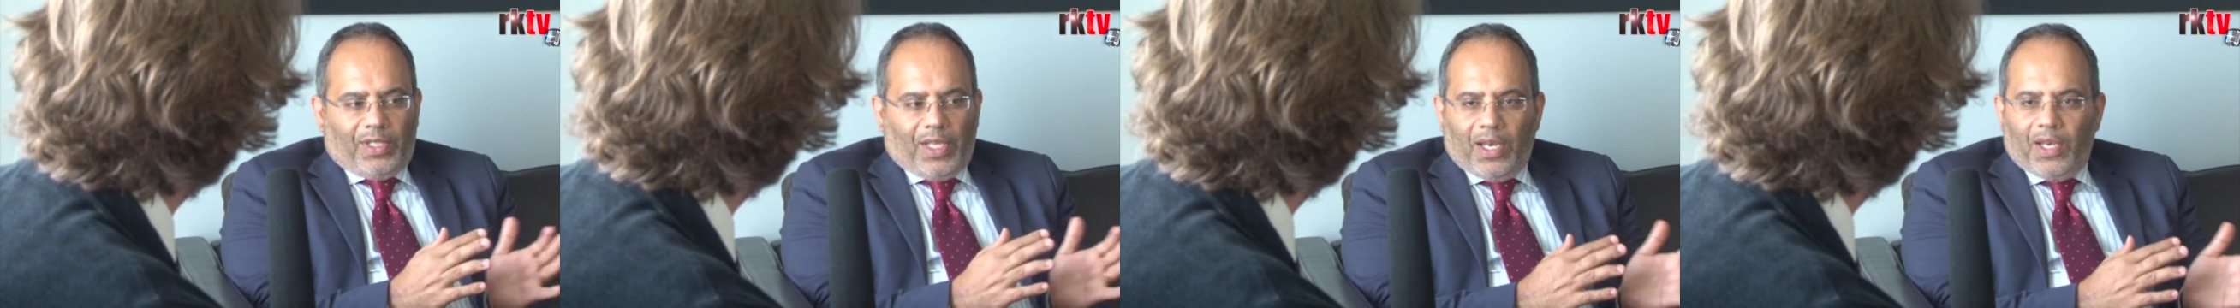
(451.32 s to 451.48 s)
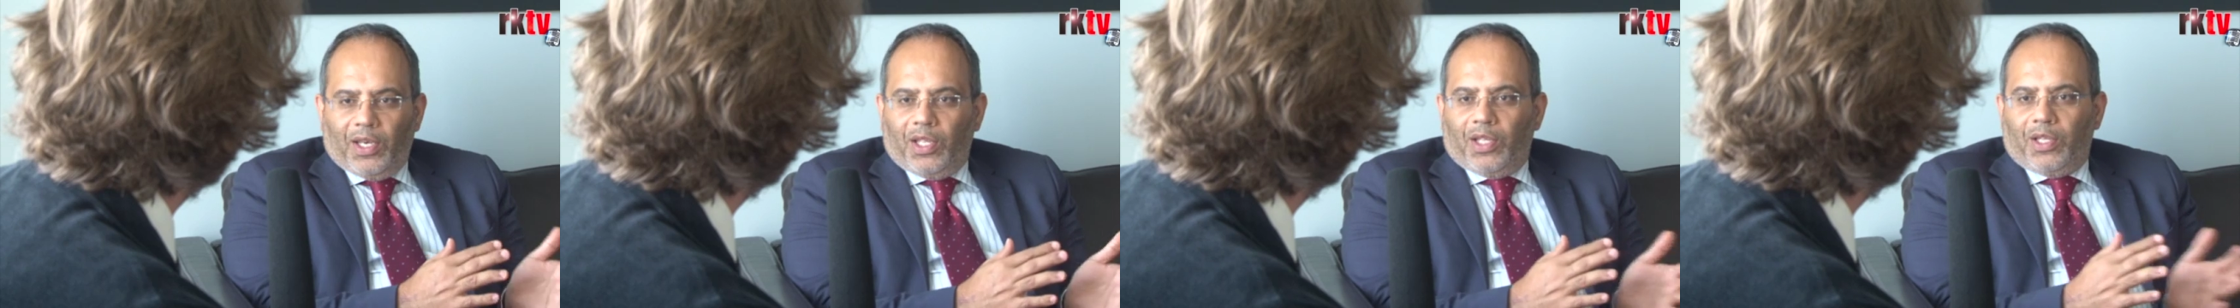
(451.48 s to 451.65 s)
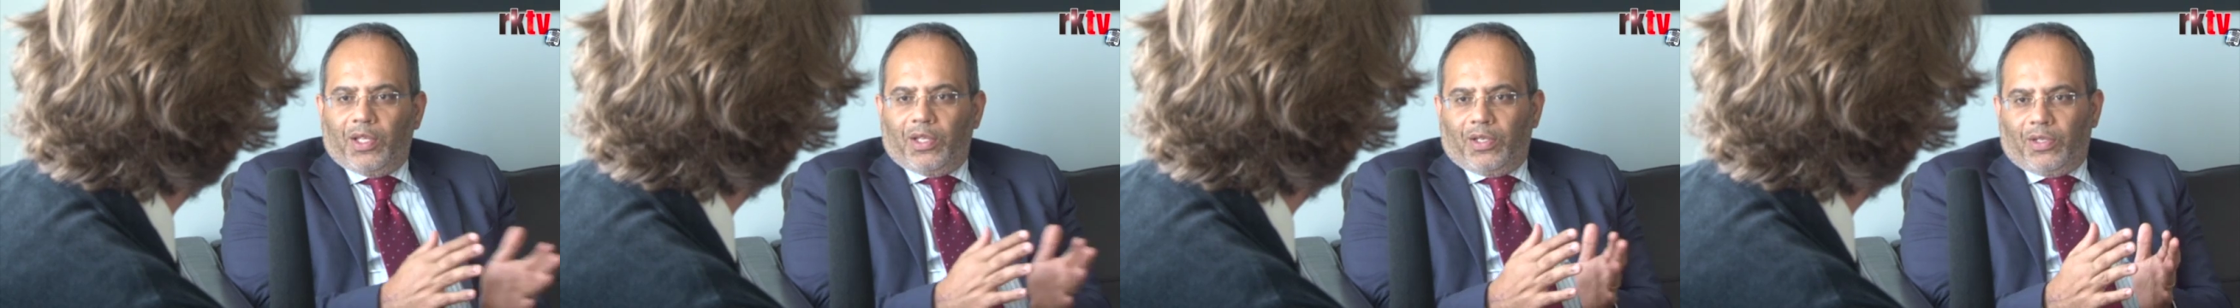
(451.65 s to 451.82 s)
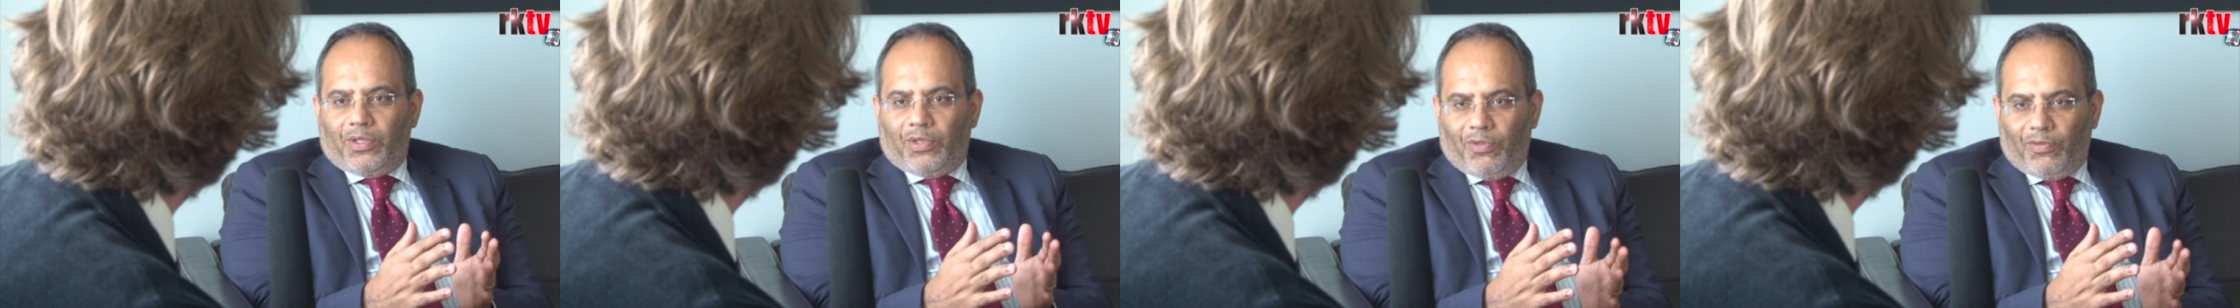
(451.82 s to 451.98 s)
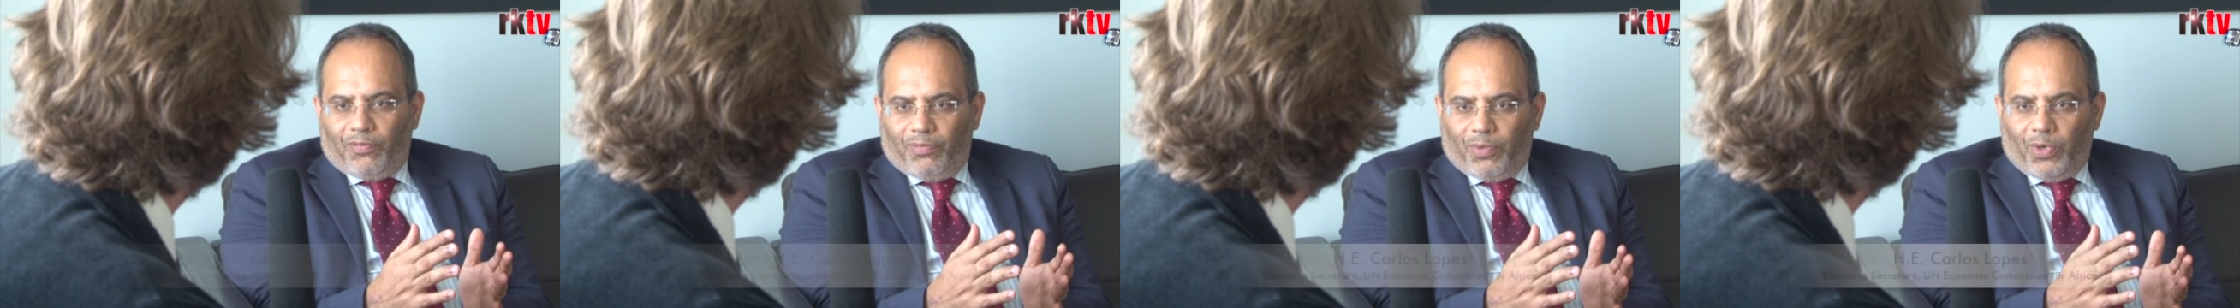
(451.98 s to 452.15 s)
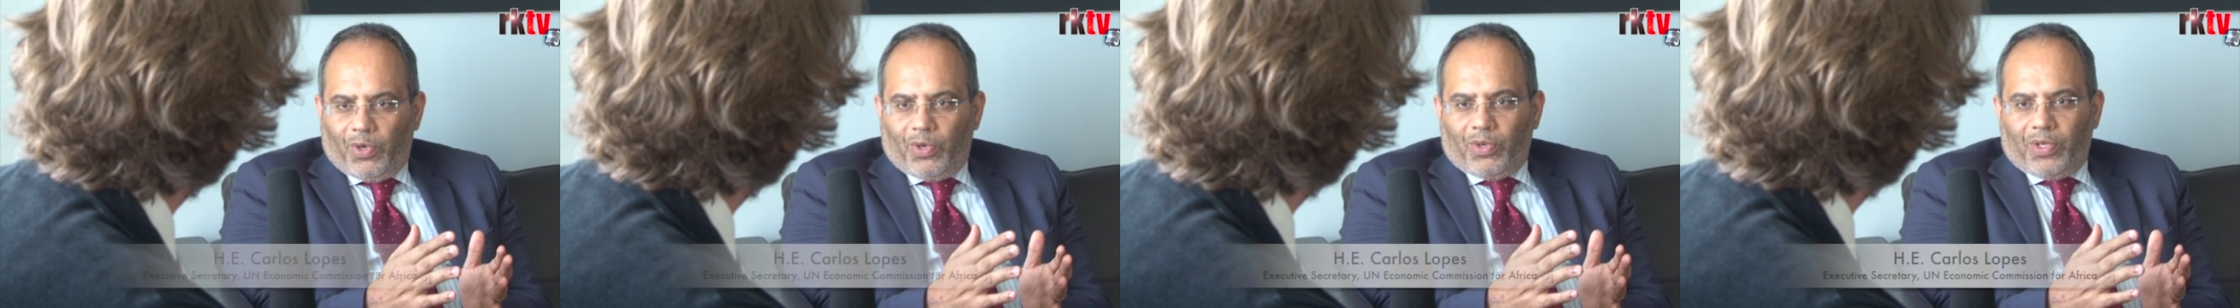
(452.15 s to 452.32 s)
10 years
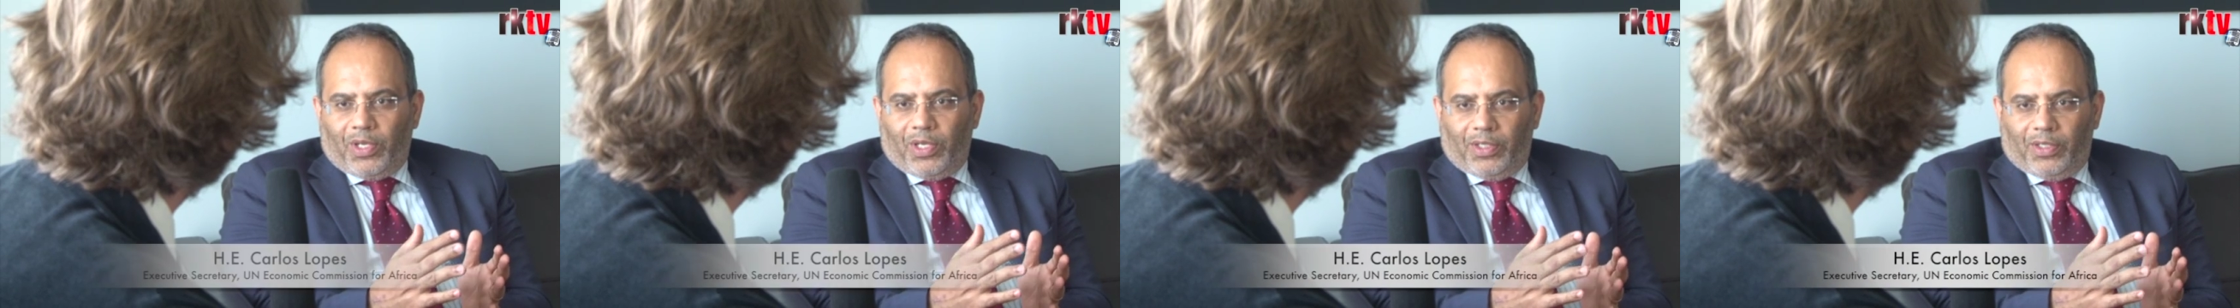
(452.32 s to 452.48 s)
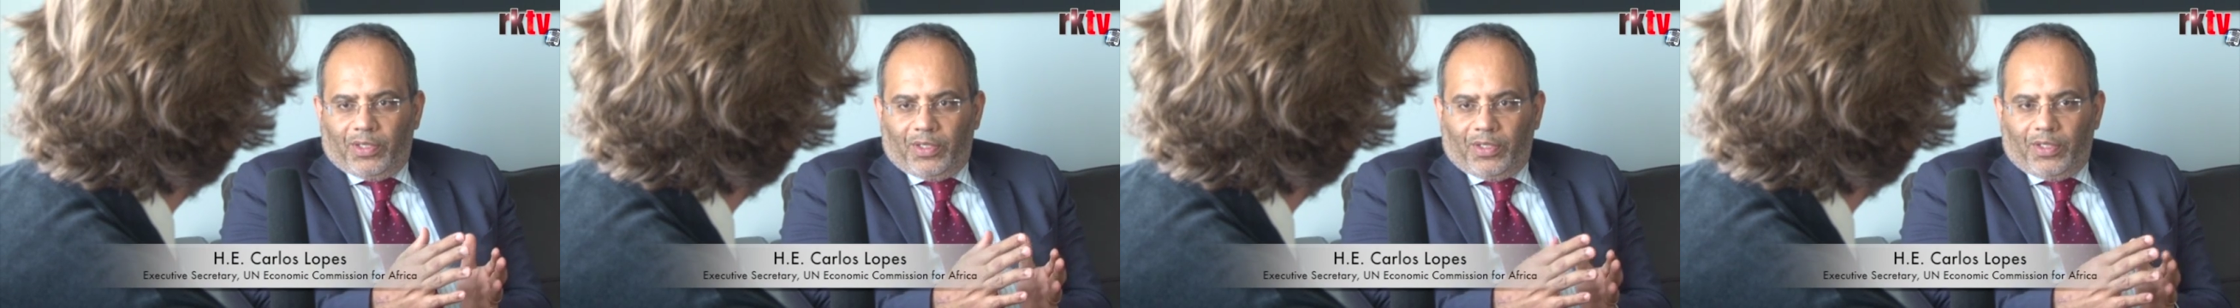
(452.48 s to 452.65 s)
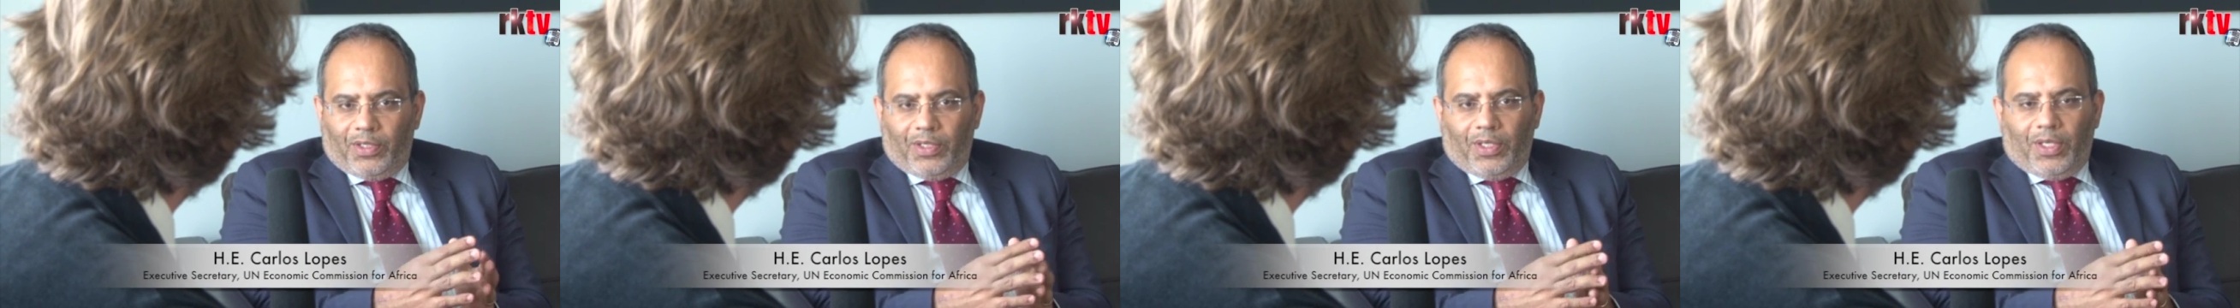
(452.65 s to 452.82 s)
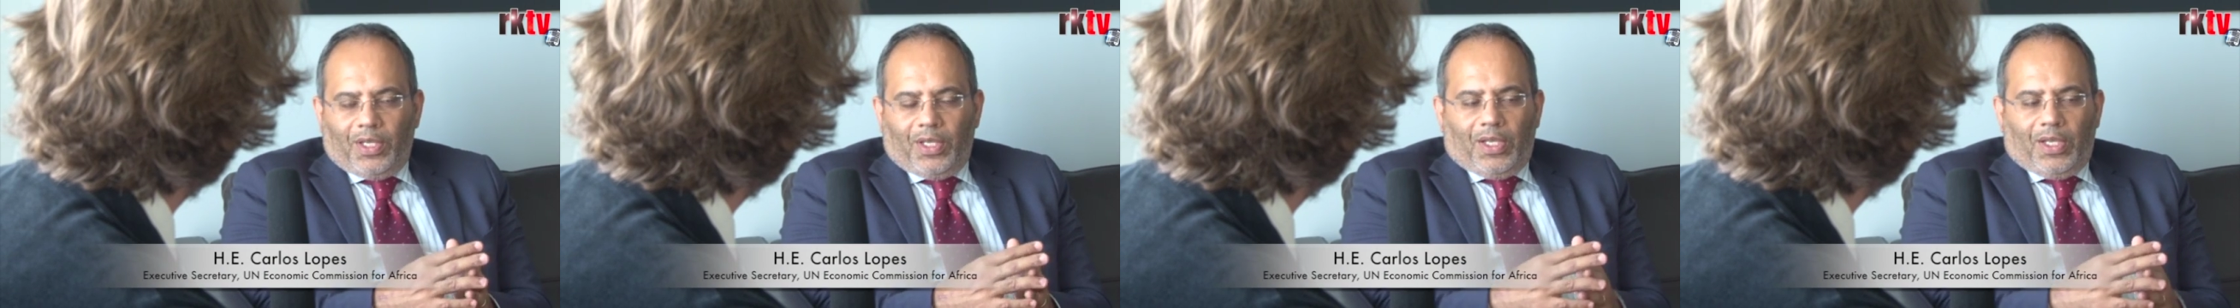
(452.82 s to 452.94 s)
of progress,